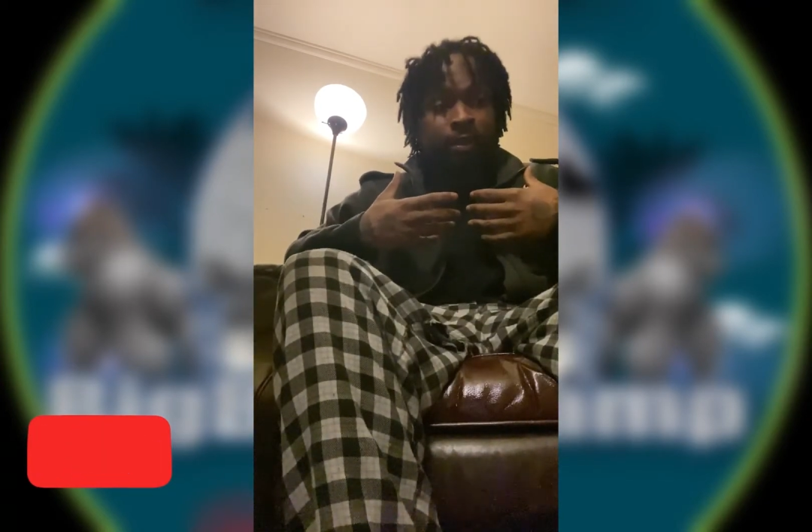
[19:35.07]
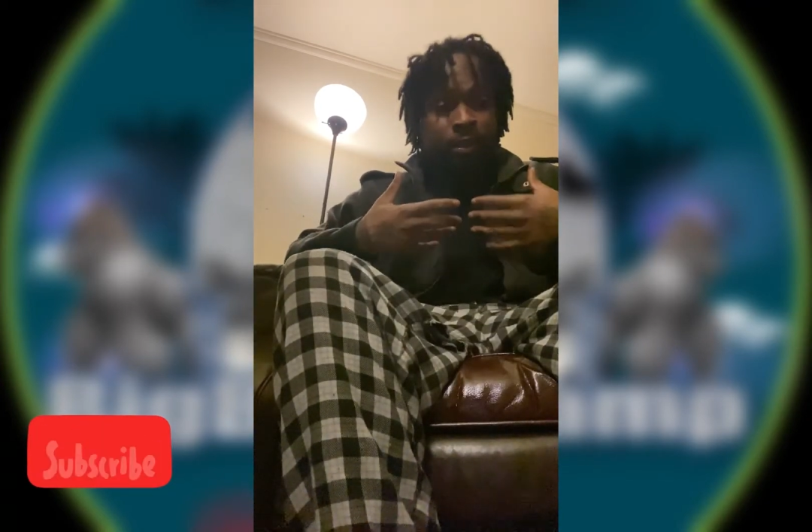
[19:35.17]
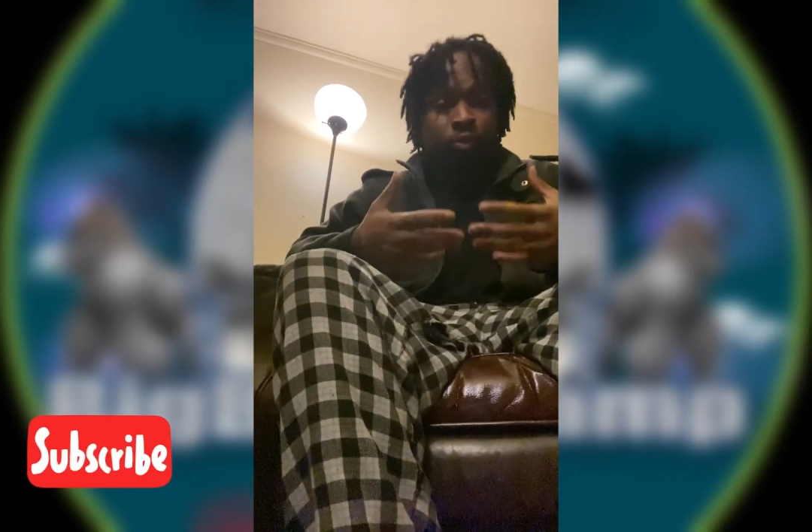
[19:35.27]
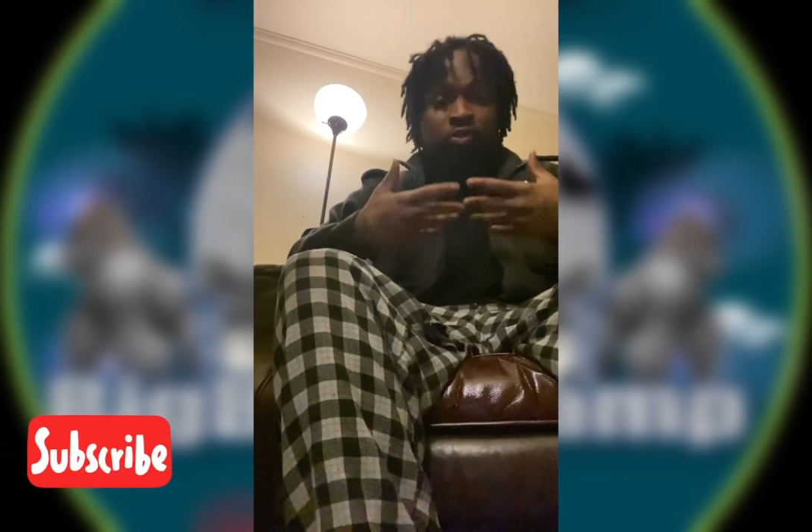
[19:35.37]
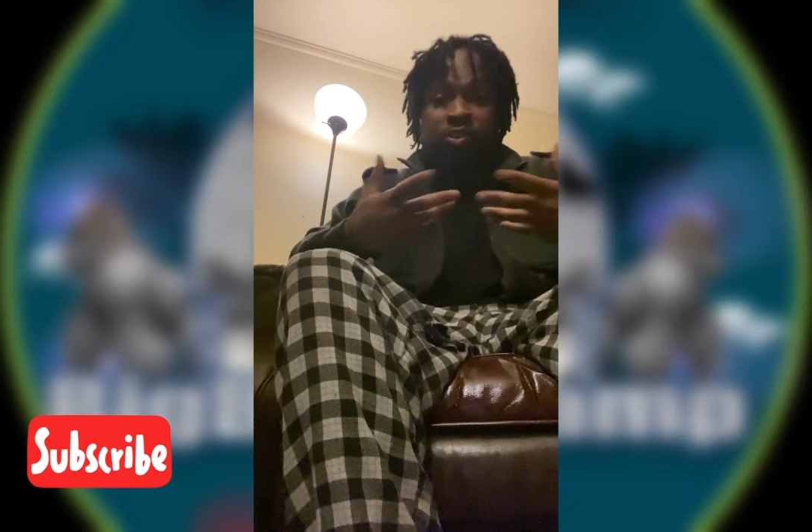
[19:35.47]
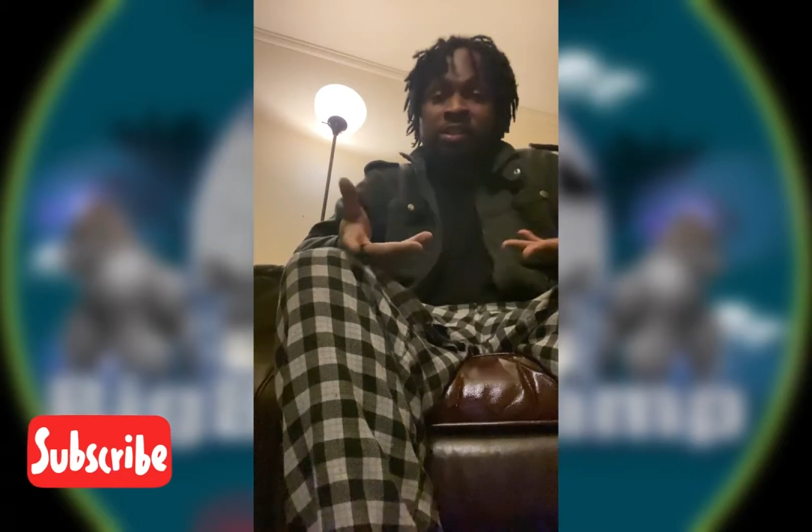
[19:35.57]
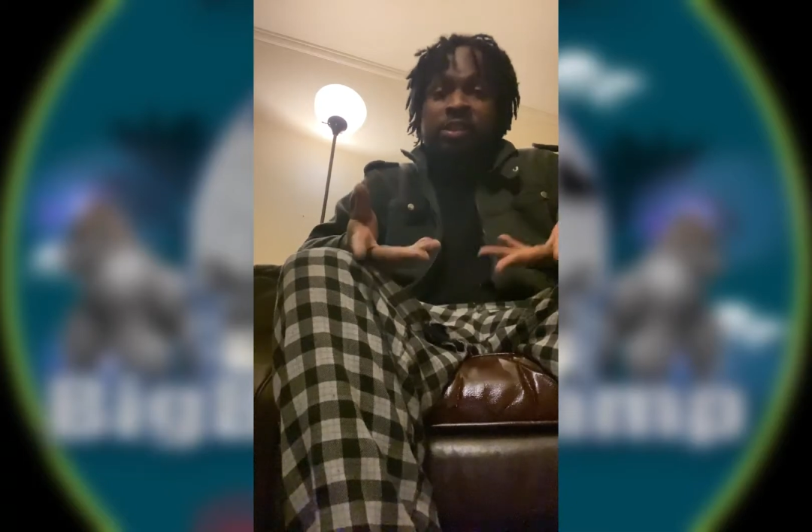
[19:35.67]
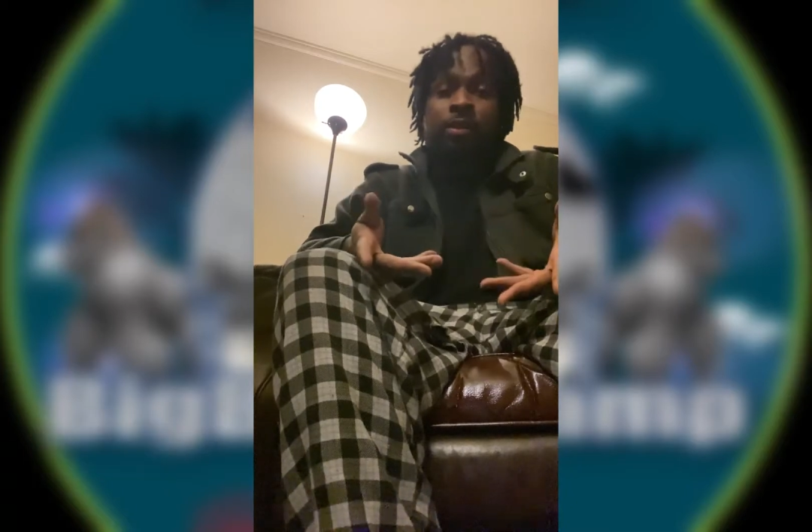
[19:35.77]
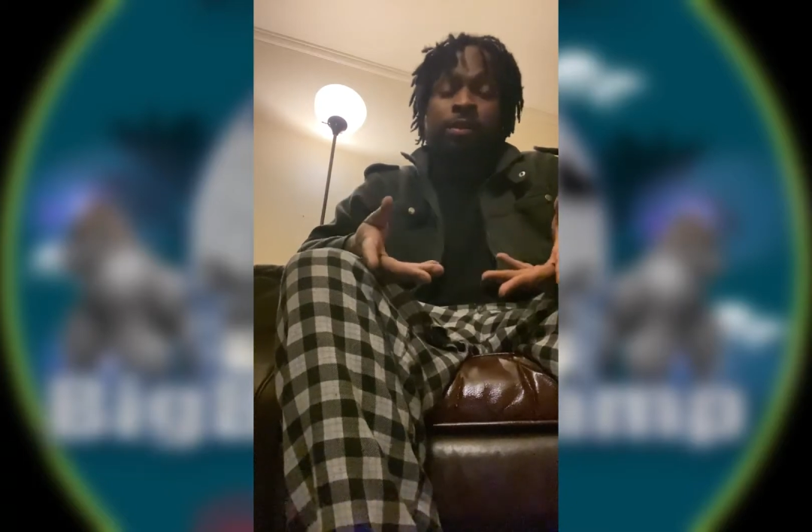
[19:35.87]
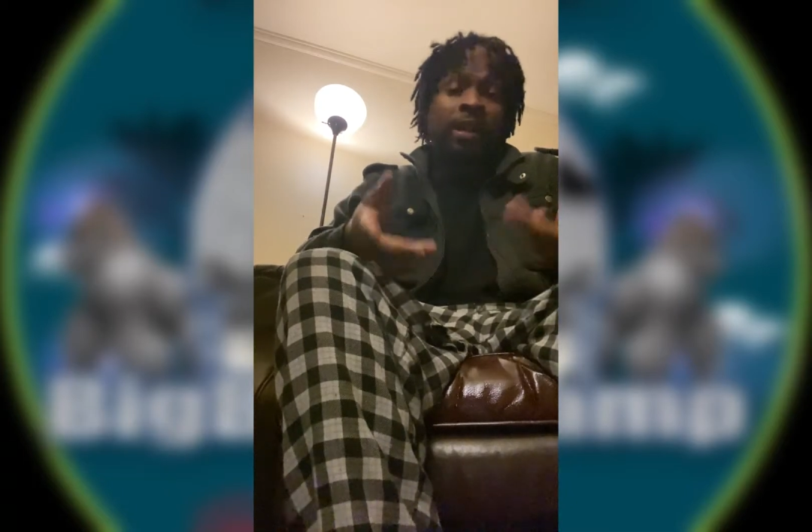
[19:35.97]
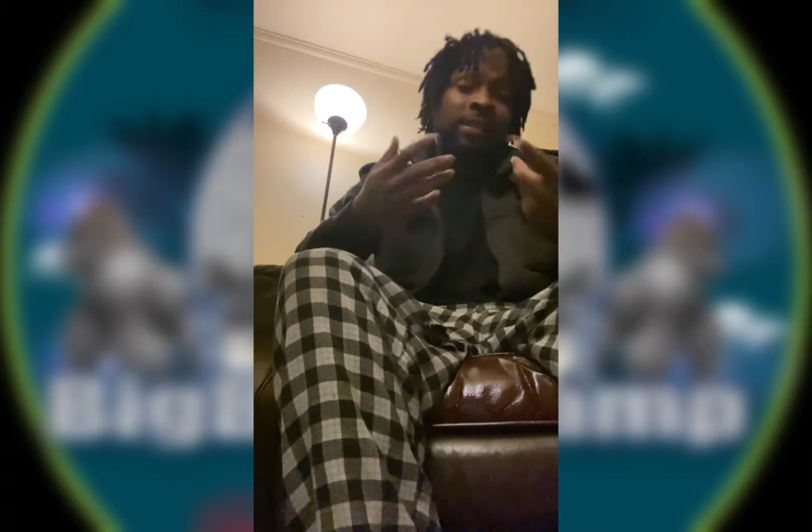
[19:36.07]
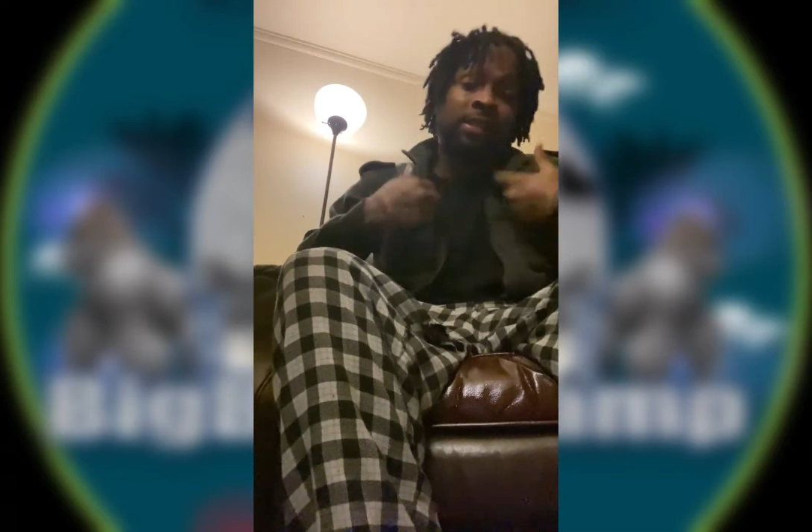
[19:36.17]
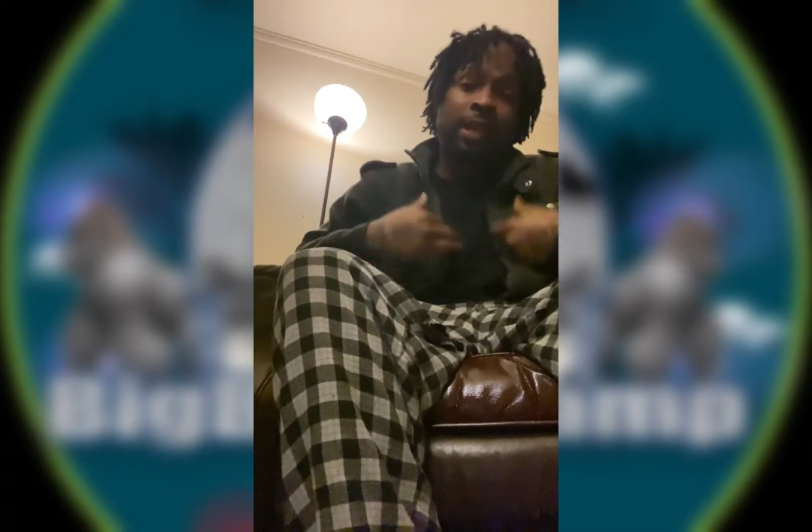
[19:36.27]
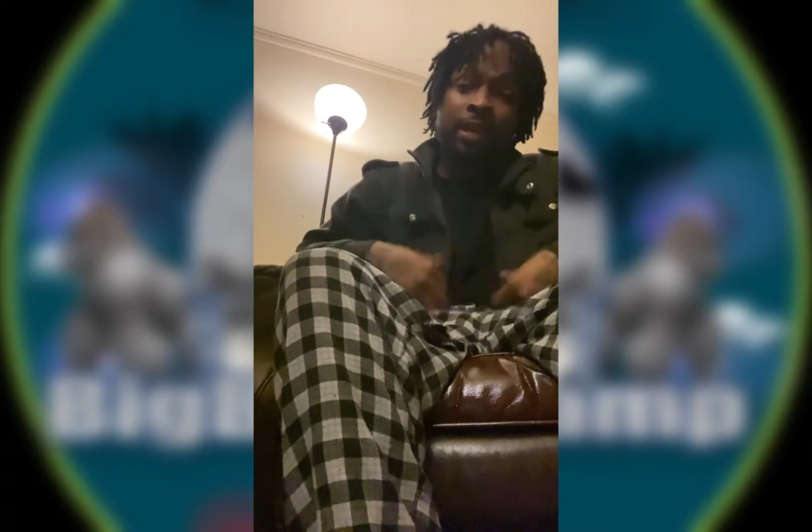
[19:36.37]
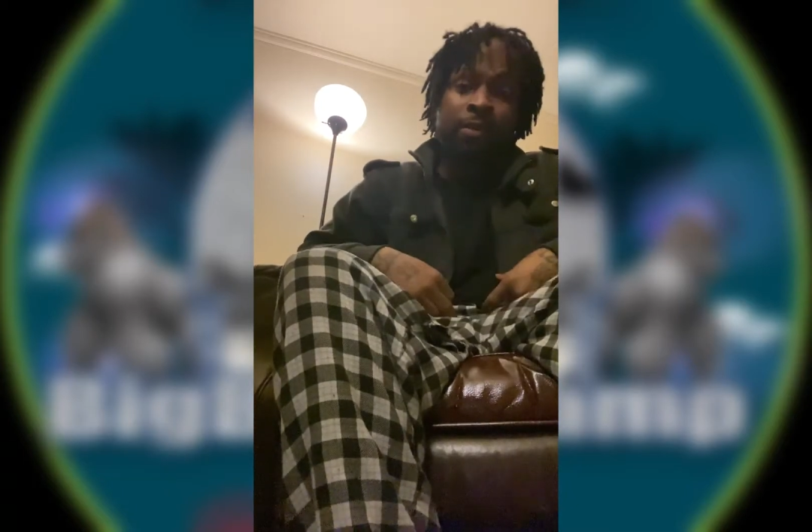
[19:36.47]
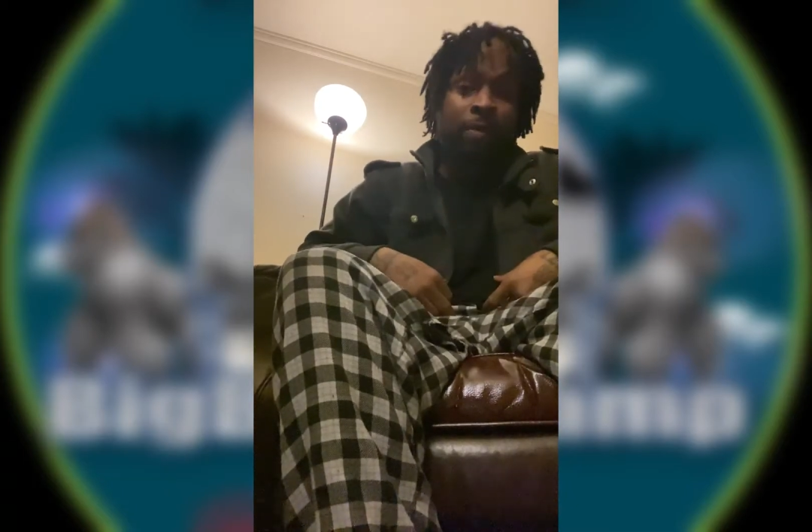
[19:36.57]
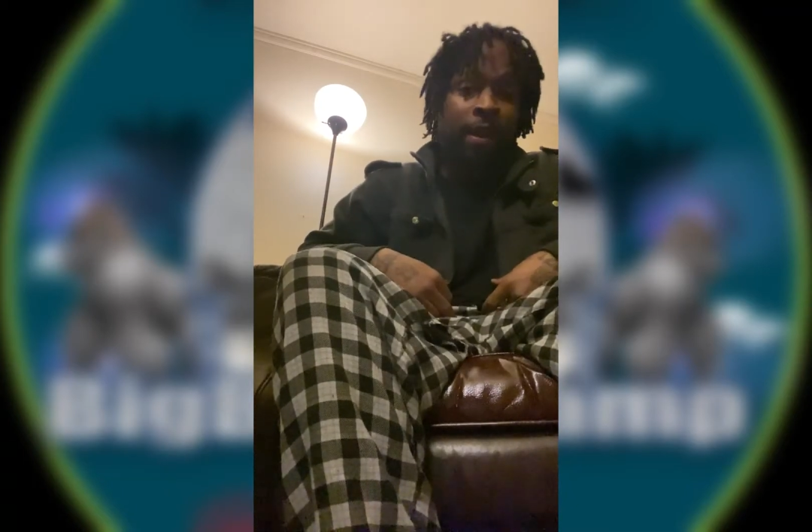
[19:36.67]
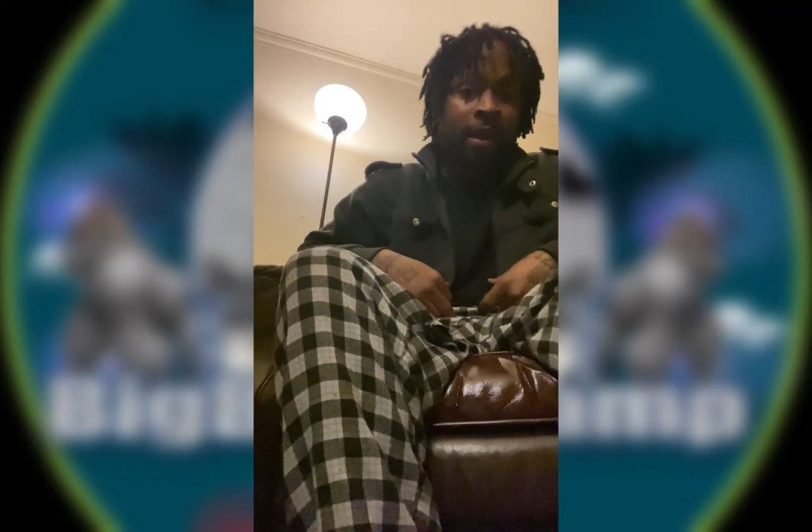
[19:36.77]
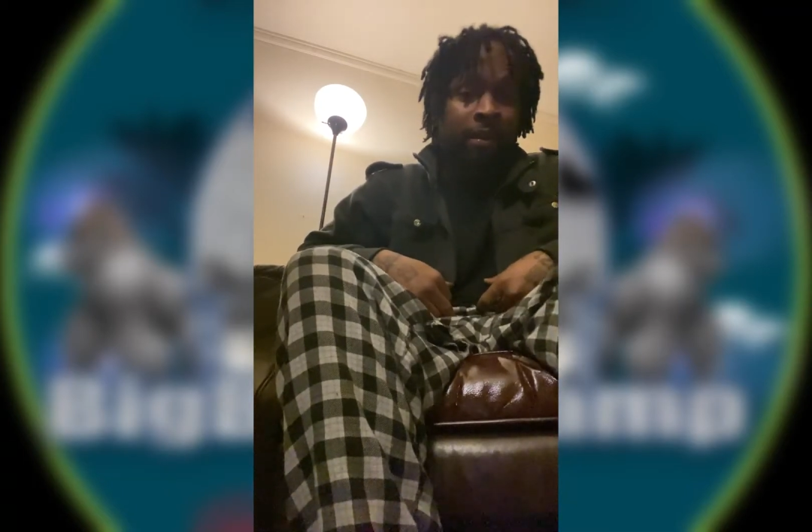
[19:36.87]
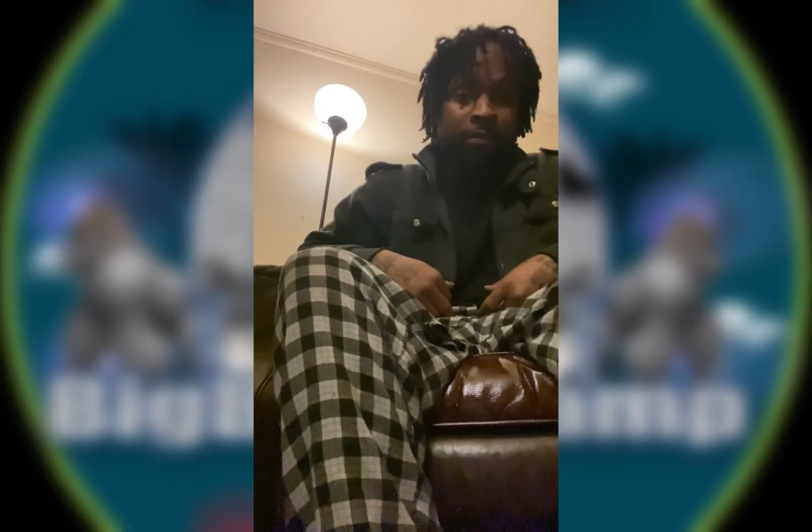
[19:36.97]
nutrients in her, they're sucking it right out of her.